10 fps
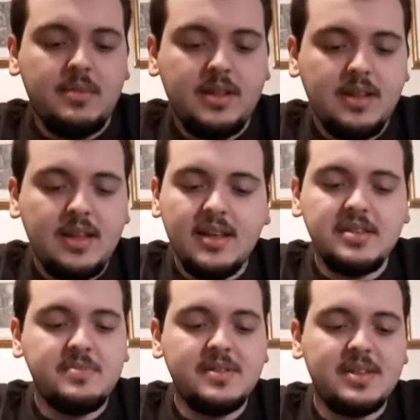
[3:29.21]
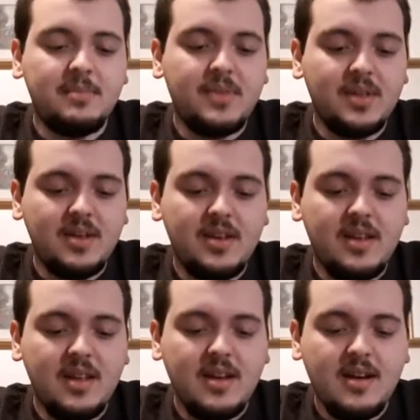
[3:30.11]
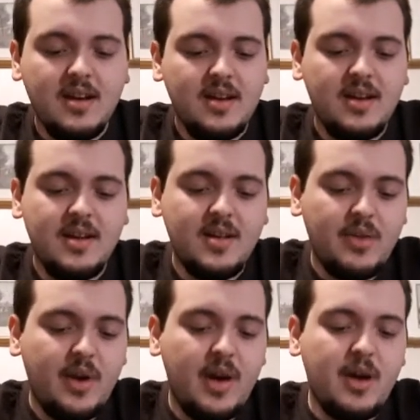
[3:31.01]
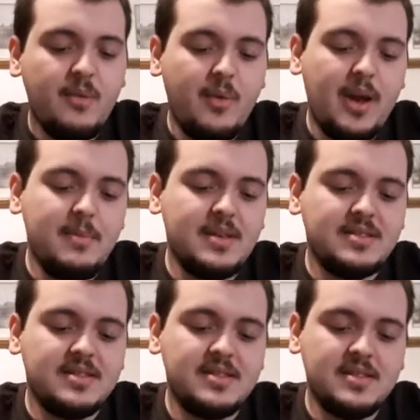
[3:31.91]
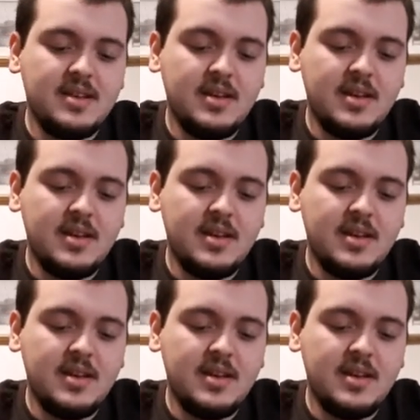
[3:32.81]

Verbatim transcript: Please be something good in here uh, Ramus,